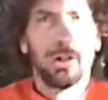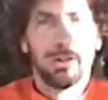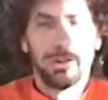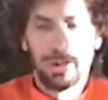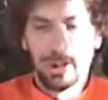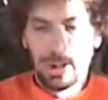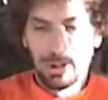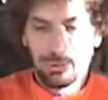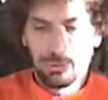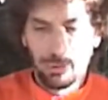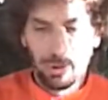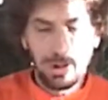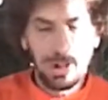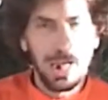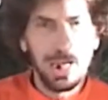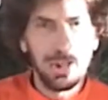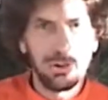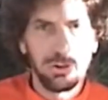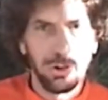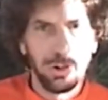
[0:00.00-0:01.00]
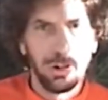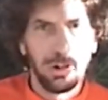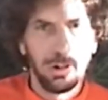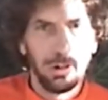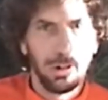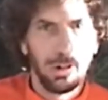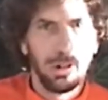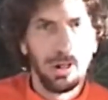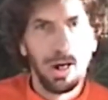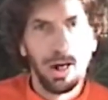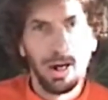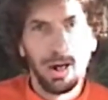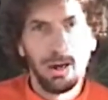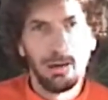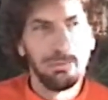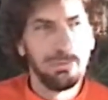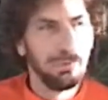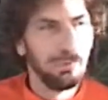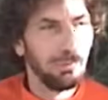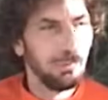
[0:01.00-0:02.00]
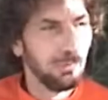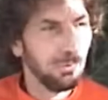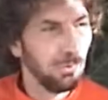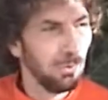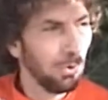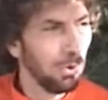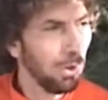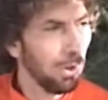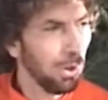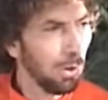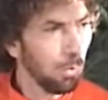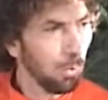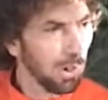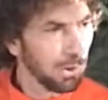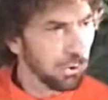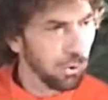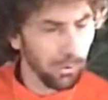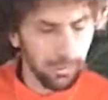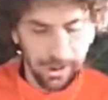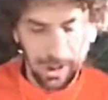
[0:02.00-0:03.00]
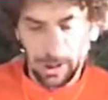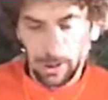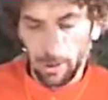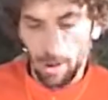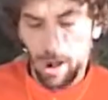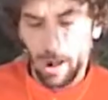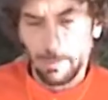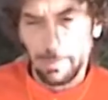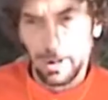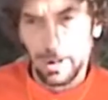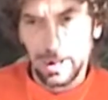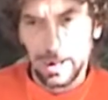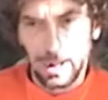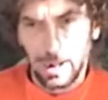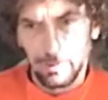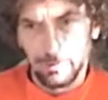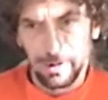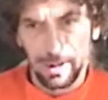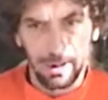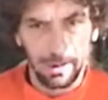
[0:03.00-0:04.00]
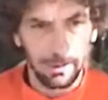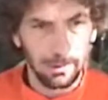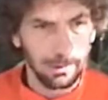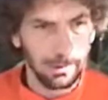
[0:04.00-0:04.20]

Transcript: the true nature of what you think you are believing,